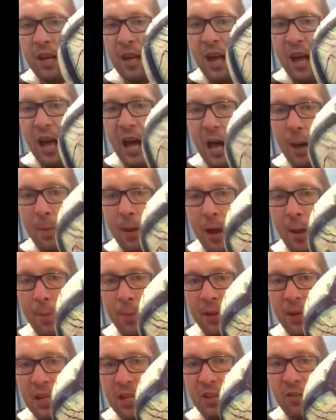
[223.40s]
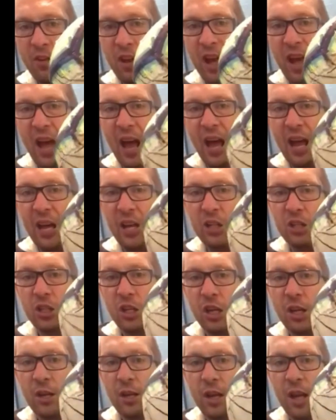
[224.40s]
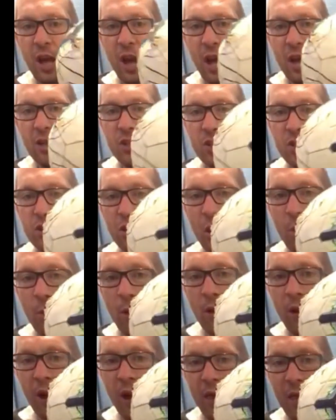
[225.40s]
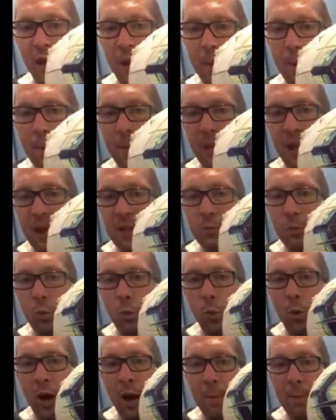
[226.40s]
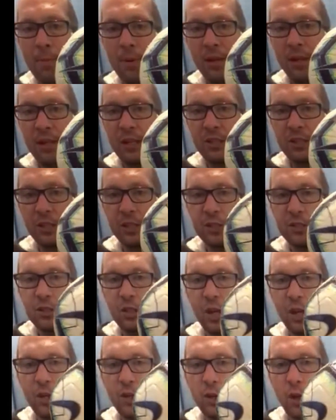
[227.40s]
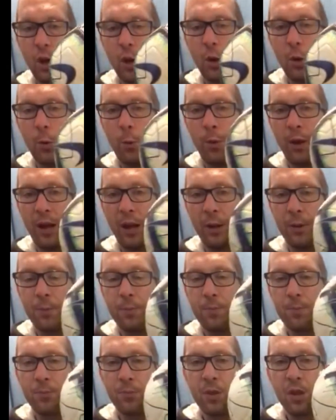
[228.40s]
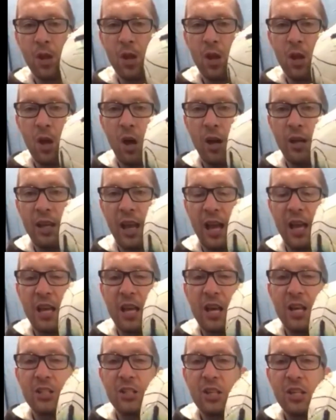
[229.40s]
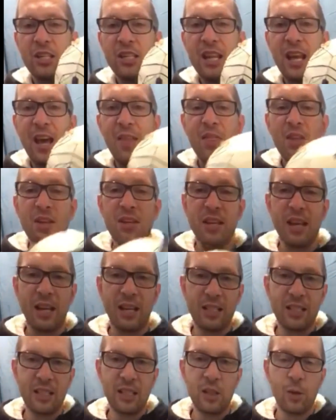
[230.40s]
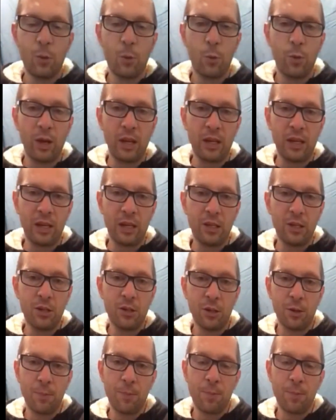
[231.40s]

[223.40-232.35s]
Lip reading: Up here you've got Asia and so on like that. That's quite big, isn't it? So I go around. Okay, so now the next thing that we need to do